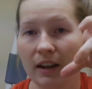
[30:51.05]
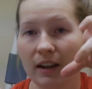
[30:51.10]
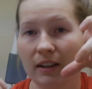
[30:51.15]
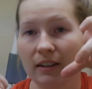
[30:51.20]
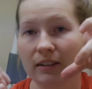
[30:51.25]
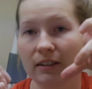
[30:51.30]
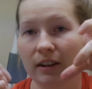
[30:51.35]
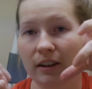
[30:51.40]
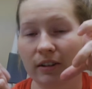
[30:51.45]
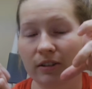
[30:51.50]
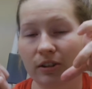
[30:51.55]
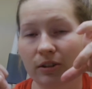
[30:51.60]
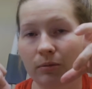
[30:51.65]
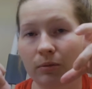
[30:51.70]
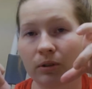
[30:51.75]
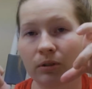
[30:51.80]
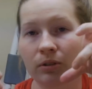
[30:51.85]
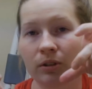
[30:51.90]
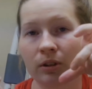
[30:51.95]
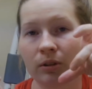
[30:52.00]
The doctor will
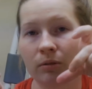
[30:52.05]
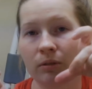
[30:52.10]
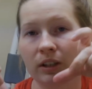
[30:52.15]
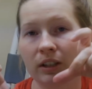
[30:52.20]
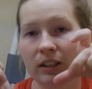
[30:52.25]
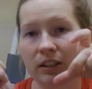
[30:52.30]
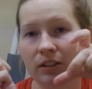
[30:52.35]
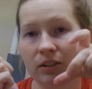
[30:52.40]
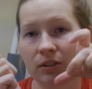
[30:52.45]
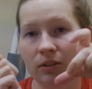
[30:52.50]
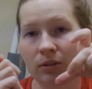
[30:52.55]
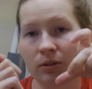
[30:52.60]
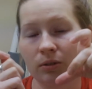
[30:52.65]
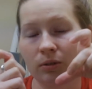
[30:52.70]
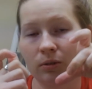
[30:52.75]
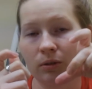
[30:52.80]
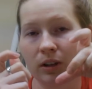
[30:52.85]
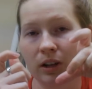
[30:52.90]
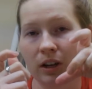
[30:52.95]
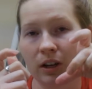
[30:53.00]
go in to
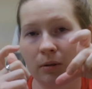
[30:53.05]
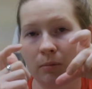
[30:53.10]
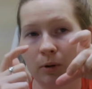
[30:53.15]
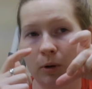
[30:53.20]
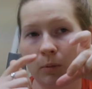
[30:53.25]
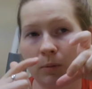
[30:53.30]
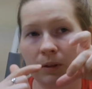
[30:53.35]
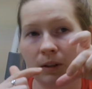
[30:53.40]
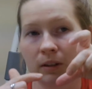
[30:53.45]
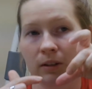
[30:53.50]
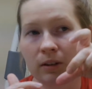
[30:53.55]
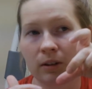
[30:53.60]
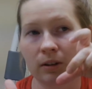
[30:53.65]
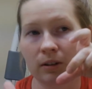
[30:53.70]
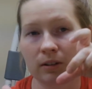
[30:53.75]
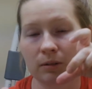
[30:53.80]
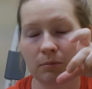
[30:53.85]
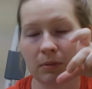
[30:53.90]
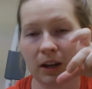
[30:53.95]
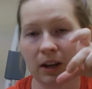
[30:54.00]
open the dog's
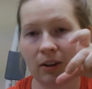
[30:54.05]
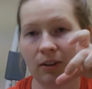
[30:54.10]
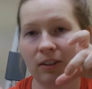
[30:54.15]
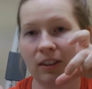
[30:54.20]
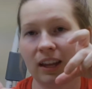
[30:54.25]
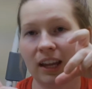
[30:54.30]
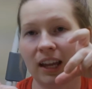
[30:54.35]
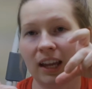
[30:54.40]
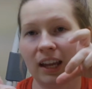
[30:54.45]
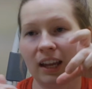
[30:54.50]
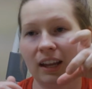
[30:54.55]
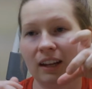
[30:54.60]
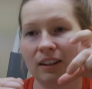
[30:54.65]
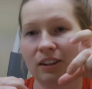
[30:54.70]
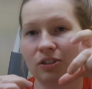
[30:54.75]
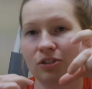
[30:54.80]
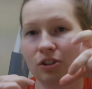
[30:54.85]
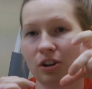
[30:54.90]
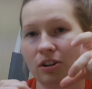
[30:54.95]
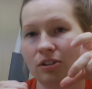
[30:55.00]
mouth, and the
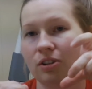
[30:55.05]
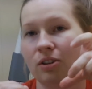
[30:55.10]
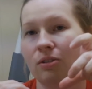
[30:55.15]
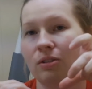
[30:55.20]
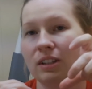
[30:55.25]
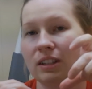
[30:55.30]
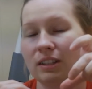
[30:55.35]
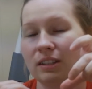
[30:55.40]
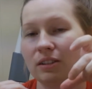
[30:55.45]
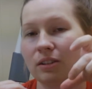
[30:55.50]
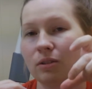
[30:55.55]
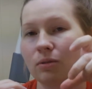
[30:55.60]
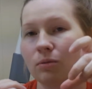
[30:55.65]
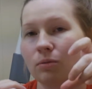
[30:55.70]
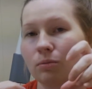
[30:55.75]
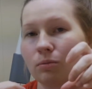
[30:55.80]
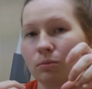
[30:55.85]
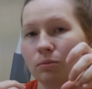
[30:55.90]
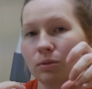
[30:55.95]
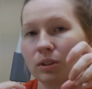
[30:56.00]
jaw tone is still
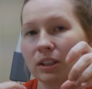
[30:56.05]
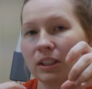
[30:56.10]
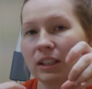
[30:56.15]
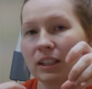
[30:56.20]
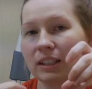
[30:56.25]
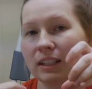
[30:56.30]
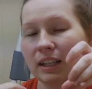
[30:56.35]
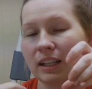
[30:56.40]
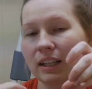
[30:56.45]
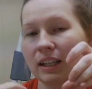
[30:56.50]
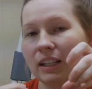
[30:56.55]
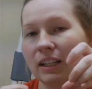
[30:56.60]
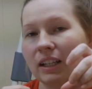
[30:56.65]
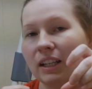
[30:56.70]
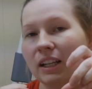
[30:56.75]
really tight,